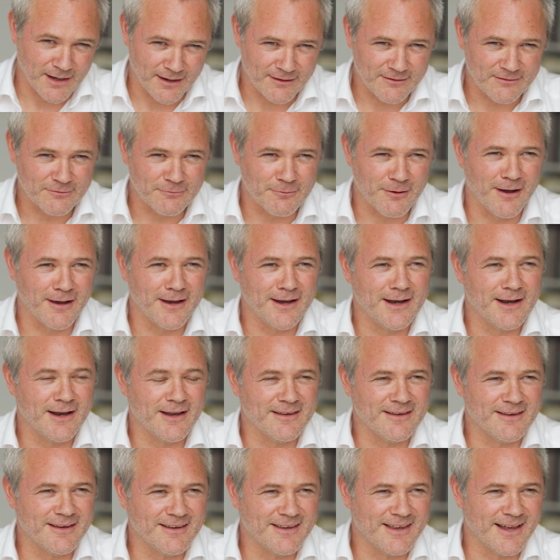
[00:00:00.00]
That's
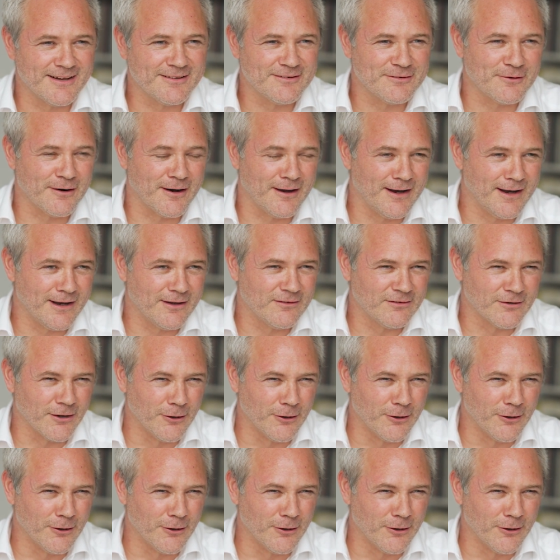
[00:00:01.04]
right. That's right.